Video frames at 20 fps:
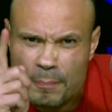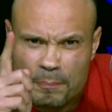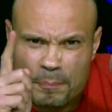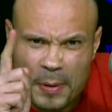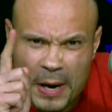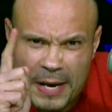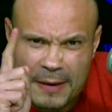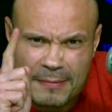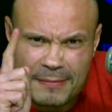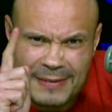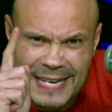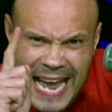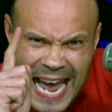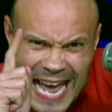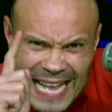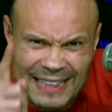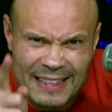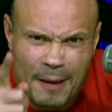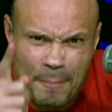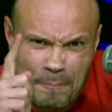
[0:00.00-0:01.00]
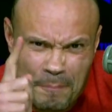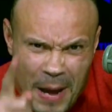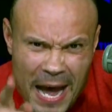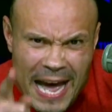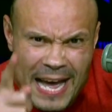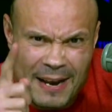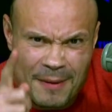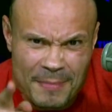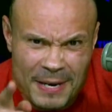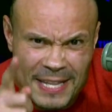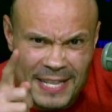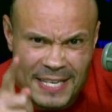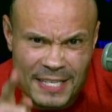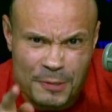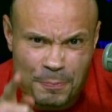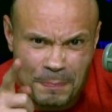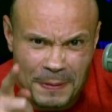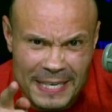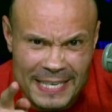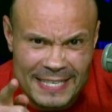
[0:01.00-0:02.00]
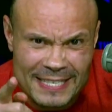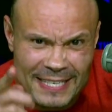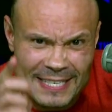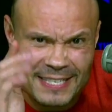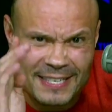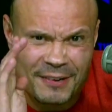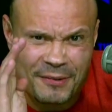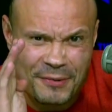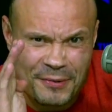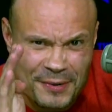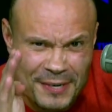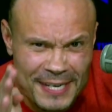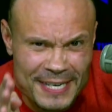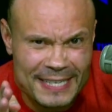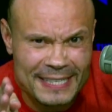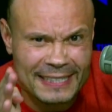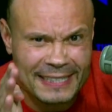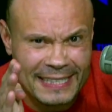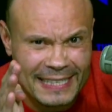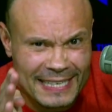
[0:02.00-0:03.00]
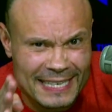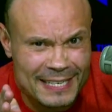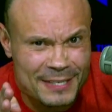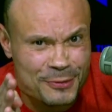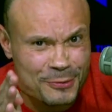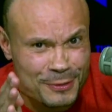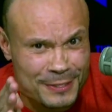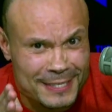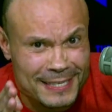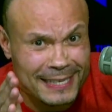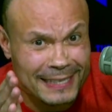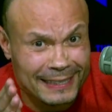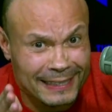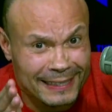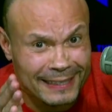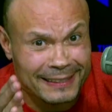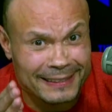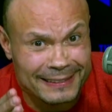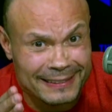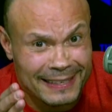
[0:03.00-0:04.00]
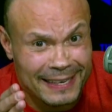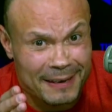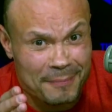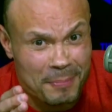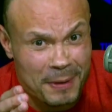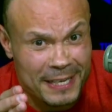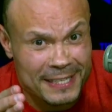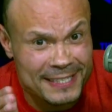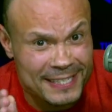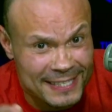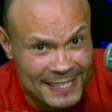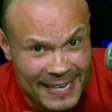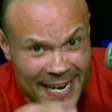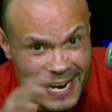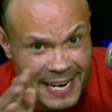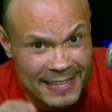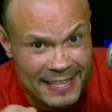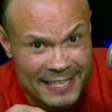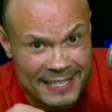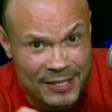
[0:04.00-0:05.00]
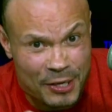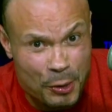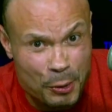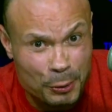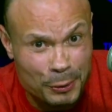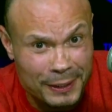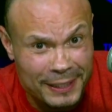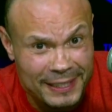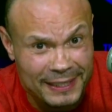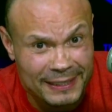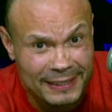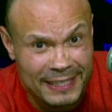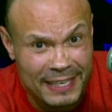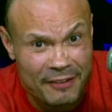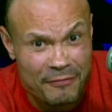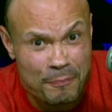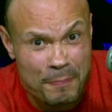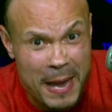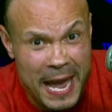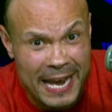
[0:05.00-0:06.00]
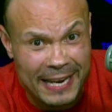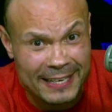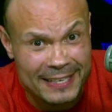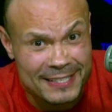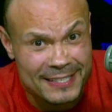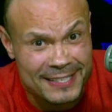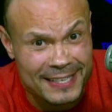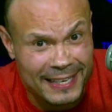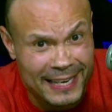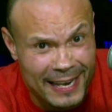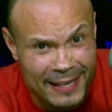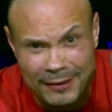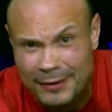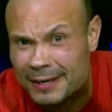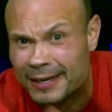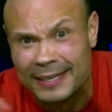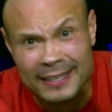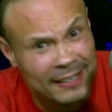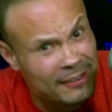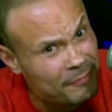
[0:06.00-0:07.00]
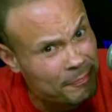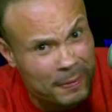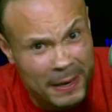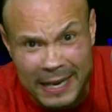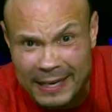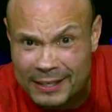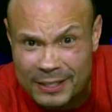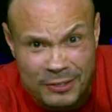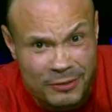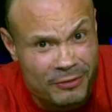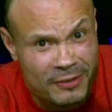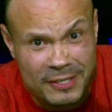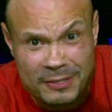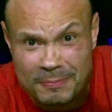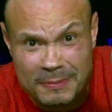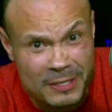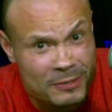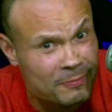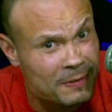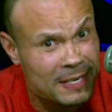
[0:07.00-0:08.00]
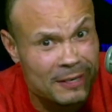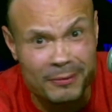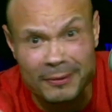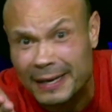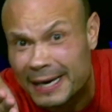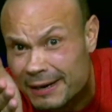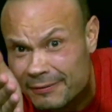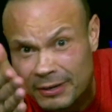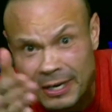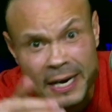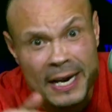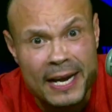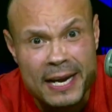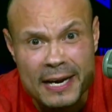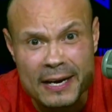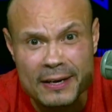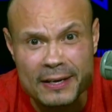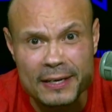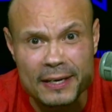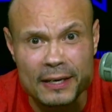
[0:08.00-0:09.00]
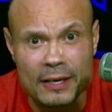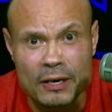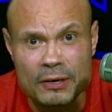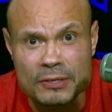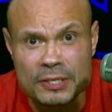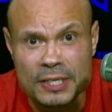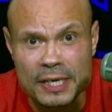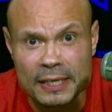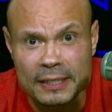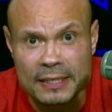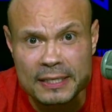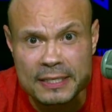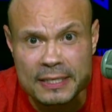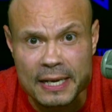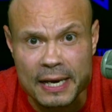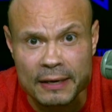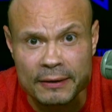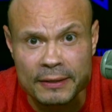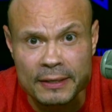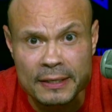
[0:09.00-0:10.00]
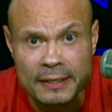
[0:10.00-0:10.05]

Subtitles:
But at the bottom of this piece is a really interesting little tidbit to tie this whole little gift package together. Gift package, Christmas week, whatever. Here you go. Check this out.